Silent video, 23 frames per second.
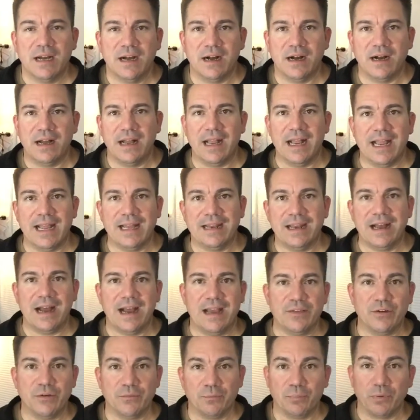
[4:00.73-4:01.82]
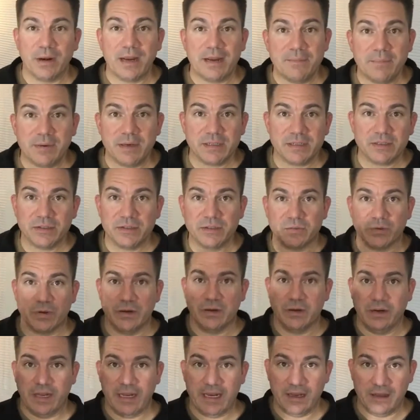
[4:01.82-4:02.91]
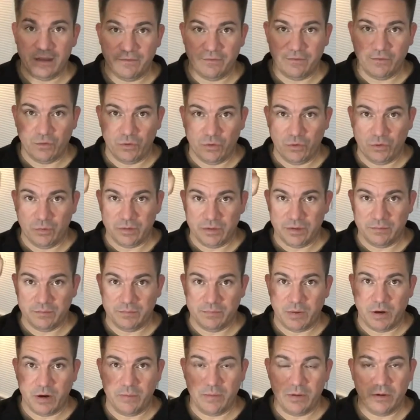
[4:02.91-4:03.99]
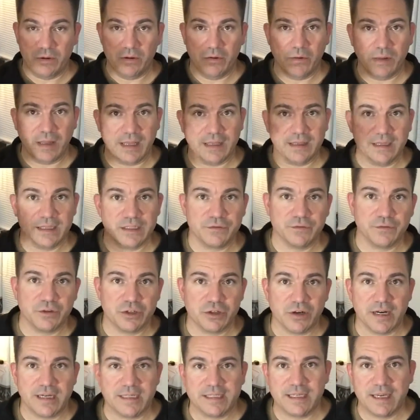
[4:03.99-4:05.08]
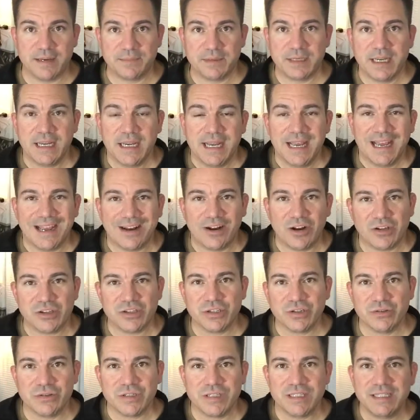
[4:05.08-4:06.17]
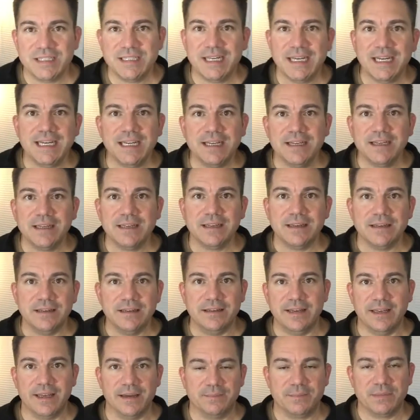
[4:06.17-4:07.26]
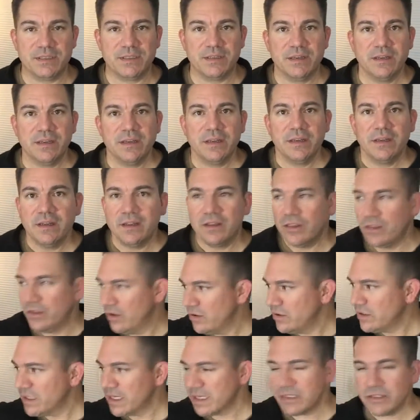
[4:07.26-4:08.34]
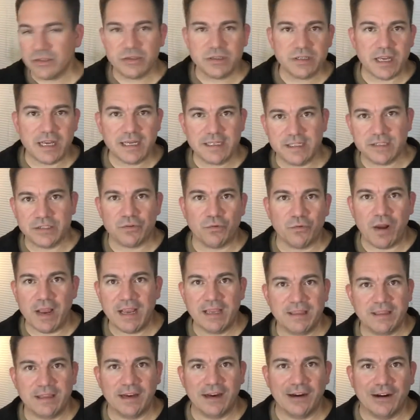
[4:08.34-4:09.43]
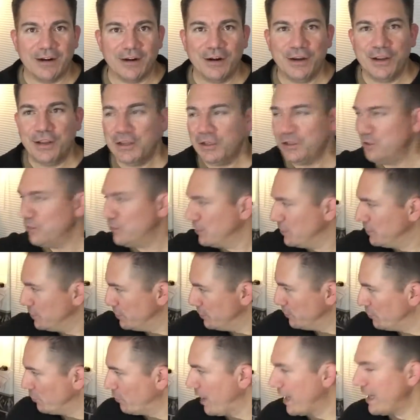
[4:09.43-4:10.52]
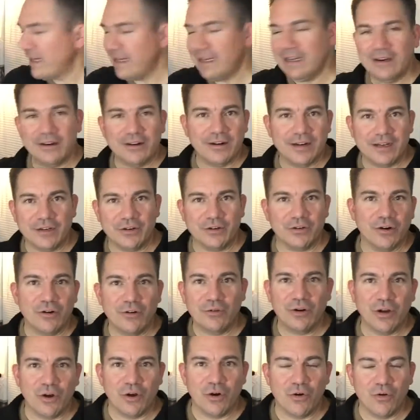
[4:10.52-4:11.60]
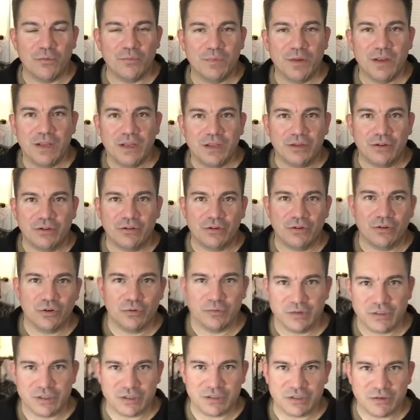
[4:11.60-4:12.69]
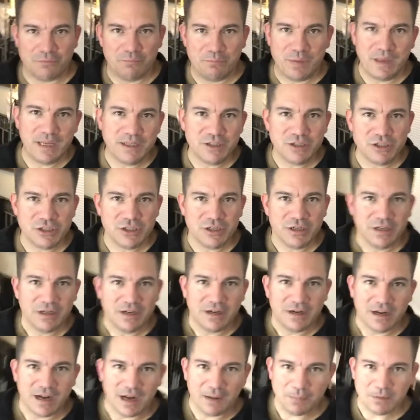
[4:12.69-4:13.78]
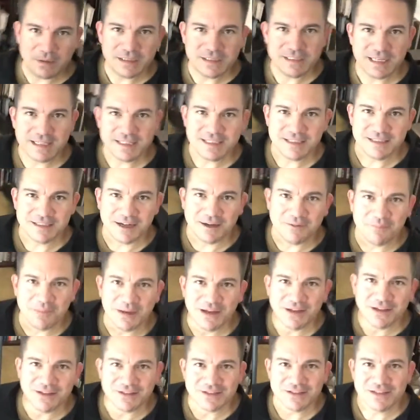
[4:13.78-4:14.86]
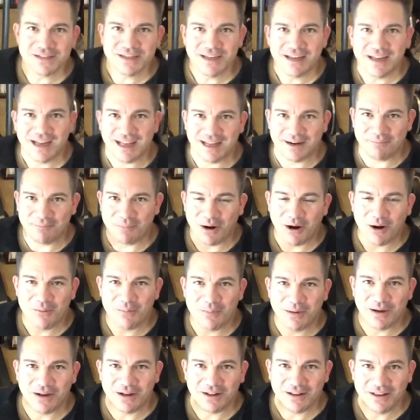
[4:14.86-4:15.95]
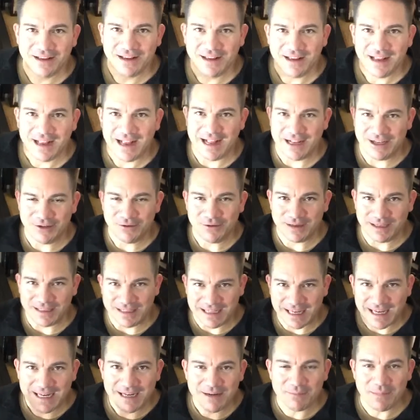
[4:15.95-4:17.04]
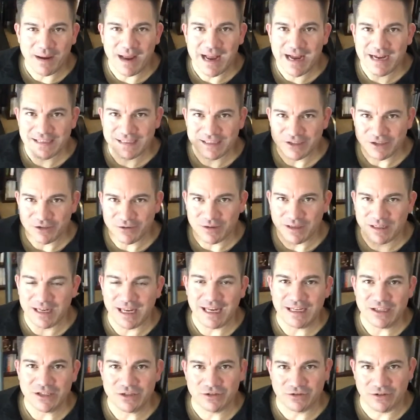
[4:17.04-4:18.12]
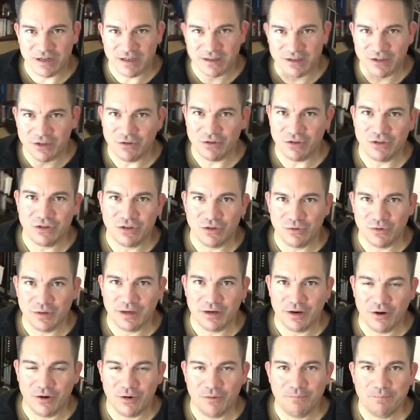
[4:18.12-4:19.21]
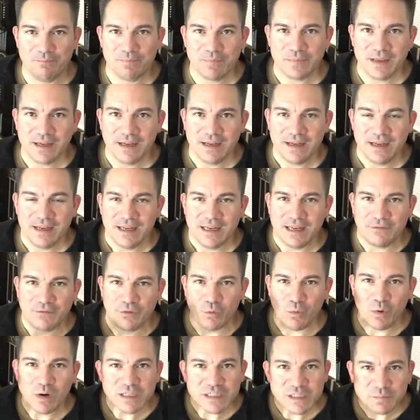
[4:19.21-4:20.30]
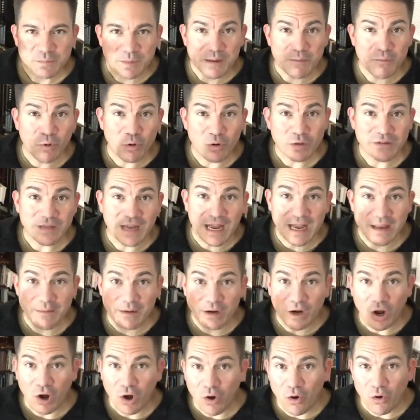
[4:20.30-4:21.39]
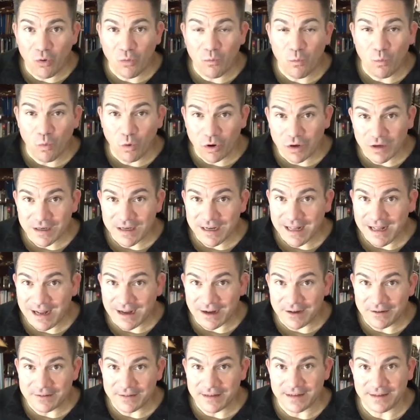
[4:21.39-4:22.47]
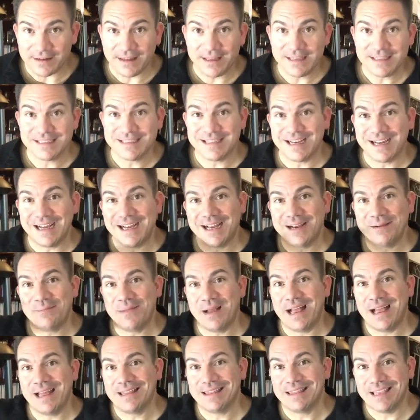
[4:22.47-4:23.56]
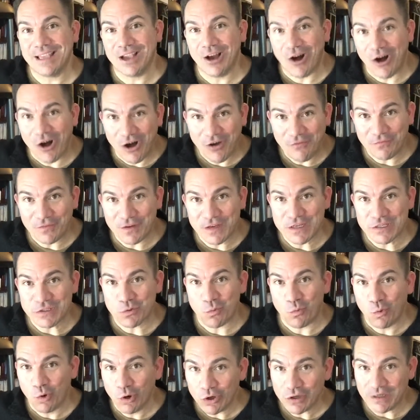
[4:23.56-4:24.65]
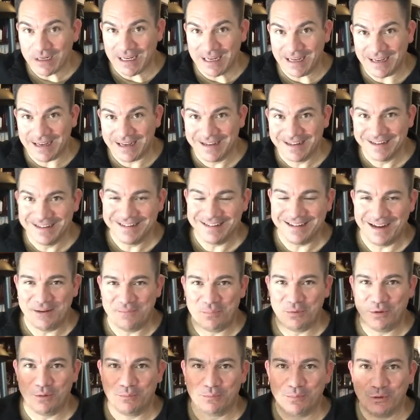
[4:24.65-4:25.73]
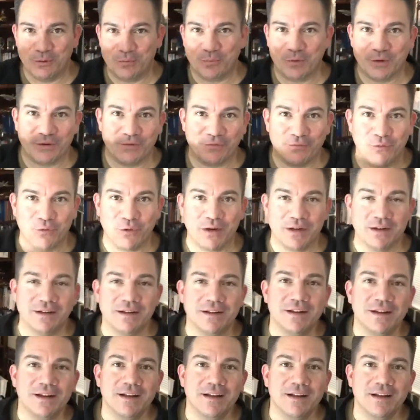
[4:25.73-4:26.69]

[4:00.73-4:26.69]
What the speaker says: and either brain busters where you're laying on the floor with the barbell going like this for triceps, and also seated dips. Those exercises right there you can do right here in your own home. You can do it with just a bench, a couple of sets of dumbbells, and a barbell, and you can gain mass and you can gain strength and you can do it at home. If you want to spend more time at home working out and less time at the office working, I put a blueprint for you